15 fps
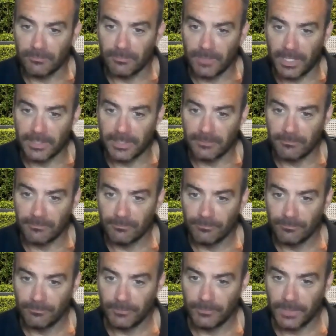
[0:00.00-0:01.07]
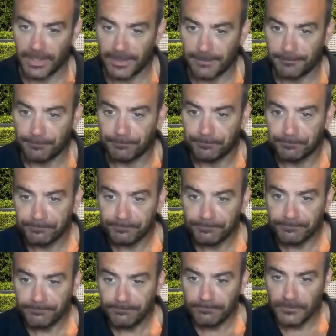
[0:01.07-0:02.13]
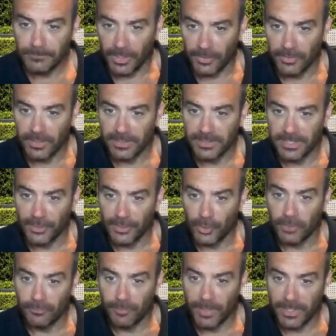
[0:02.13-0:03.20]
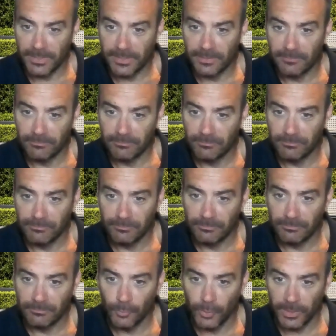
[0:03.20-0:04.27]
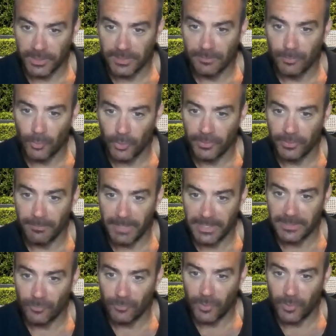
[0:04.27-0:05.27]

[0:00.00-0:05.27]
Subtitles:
they can, extend an olive branch and really support you in a massive